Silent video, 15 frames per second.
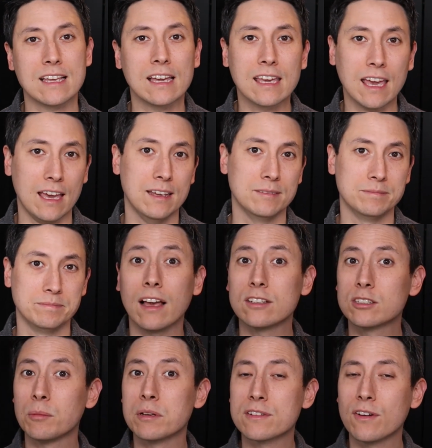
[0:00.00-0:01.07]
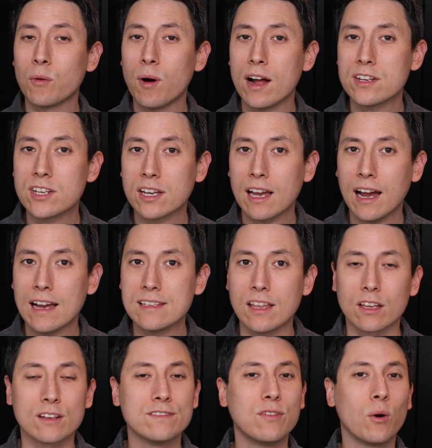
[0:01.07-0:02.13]
I can. Thanks so much for watching, guys. I
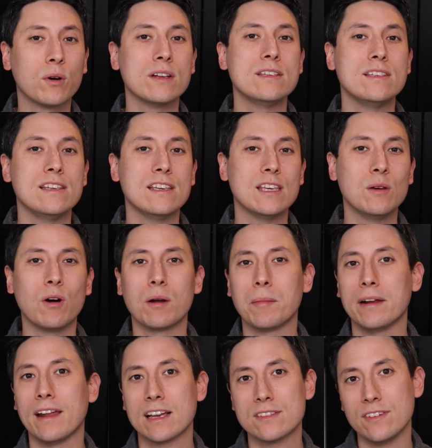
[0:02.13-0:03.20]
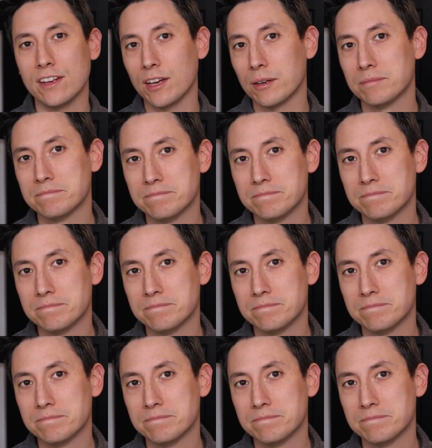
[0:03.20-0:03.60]
look forward to seeing you on my next video.